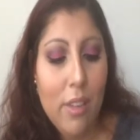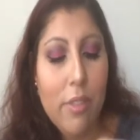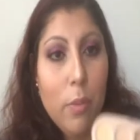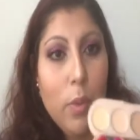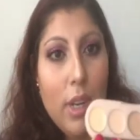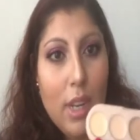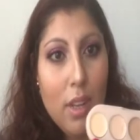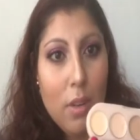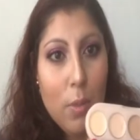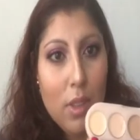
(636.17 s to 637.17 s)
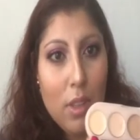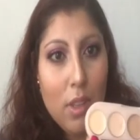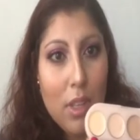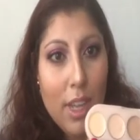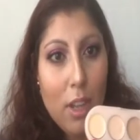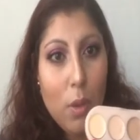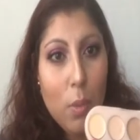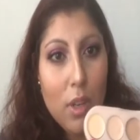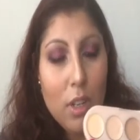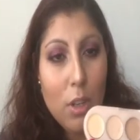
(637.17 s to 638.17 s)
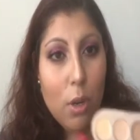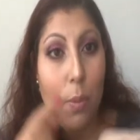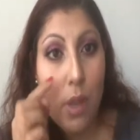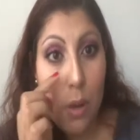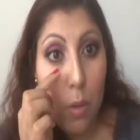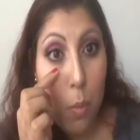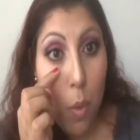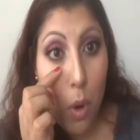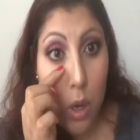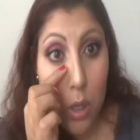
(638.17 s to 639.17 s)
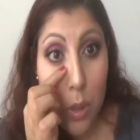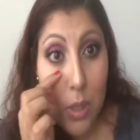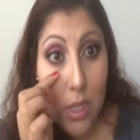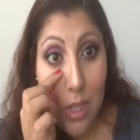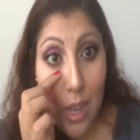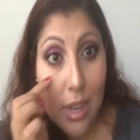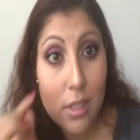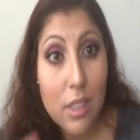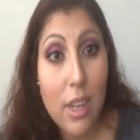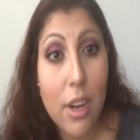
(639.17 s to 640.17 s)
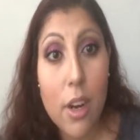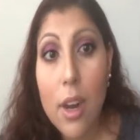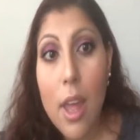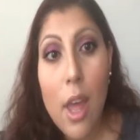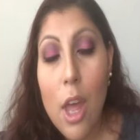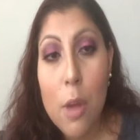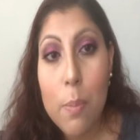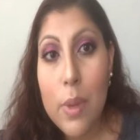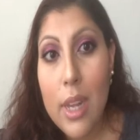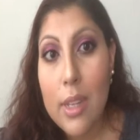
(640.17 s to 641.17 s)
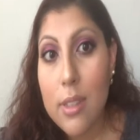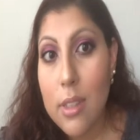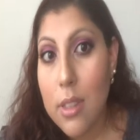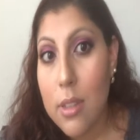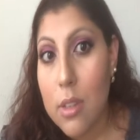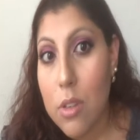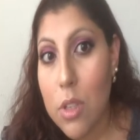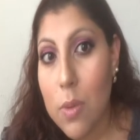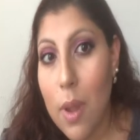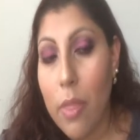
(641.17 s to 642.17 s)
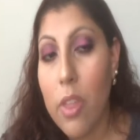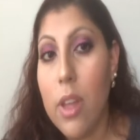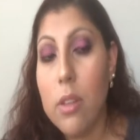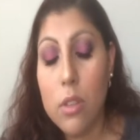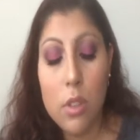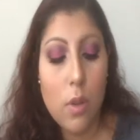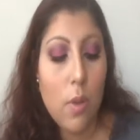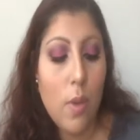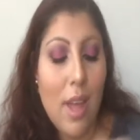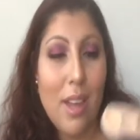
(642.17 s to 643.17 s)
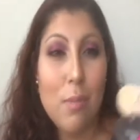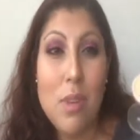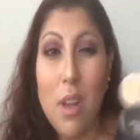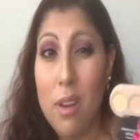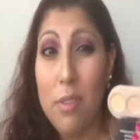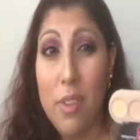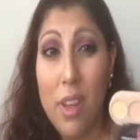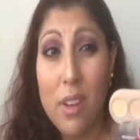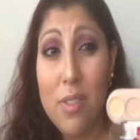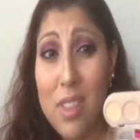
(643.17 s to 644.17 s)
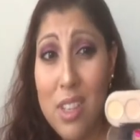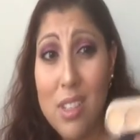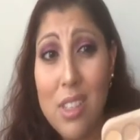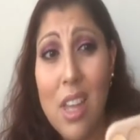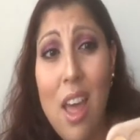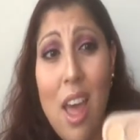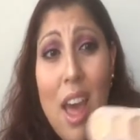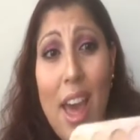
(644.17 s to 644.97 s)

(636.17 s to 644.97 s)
I even went in with the yellow one a little bit more towards the lines here, but it still didn't do nothing. So I am not a fan of this.